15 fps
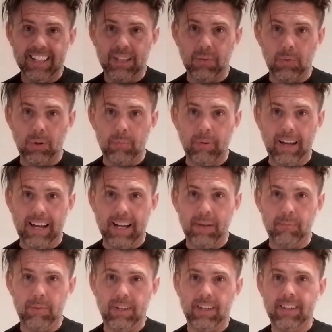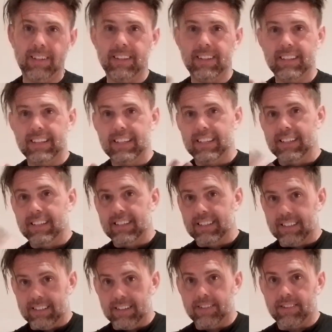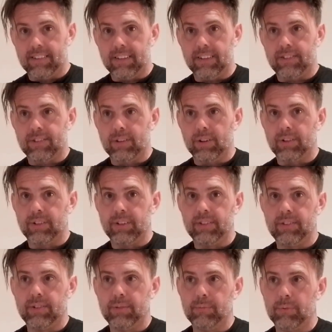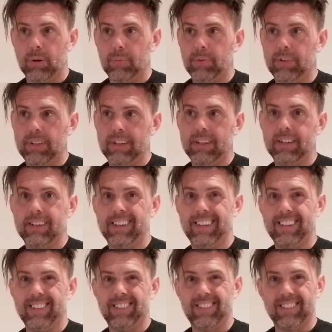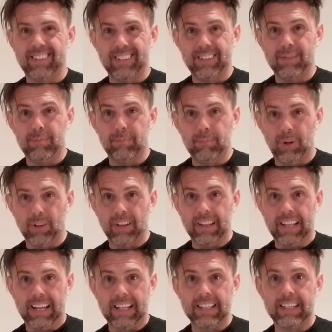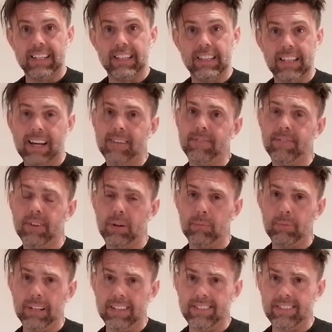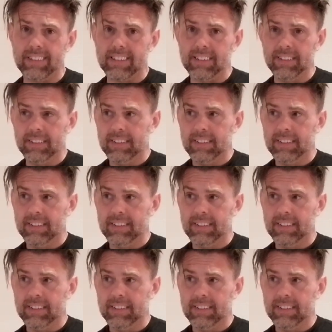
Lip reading: The wall behind me, this is a Scottish property. It's more than likely lath and plaster.